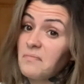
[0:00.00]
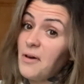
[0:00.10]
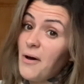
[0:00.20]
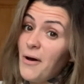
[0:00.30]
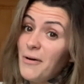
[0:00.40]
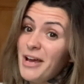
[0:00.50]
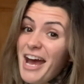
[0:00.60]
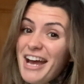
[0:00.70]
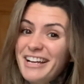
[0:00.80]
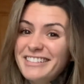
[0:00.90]

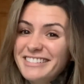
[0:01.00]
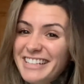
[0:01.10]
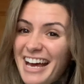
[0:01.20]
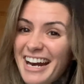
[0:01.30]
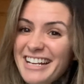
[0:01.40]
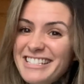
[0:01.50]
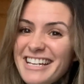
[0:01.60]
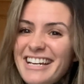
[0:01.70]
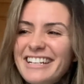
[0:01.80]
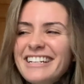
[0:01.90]
Okay. And I
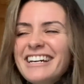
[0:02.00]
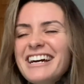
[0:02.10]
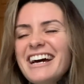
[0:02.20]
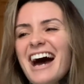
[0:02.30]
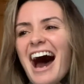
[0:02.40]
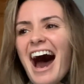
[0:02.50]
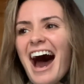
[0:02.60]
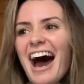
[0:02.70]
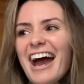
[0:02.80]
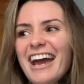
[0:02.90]
did.
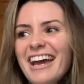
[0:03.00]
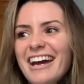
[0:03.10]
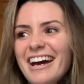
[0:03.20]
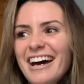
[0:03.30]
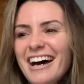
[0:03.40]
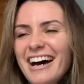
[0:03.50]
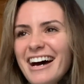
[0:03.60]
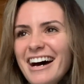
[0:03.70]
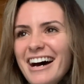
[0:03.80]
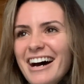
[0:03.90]
I
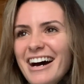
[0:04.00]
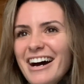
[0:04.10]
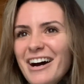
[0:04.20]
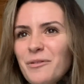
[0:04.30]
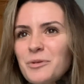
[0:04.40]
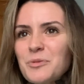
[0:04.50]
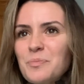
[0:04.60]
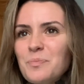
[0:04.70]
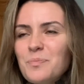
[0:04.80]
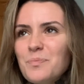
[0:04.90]
was
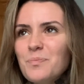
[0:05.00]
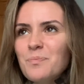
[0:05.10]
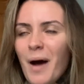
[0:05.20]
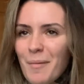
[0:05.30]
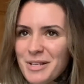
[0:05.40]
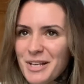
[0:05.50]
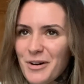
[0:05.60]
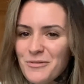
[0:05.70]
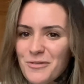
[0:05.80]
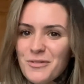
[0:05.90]
by
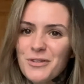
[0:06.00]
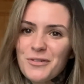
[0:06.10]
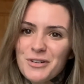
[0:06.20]
myself for the first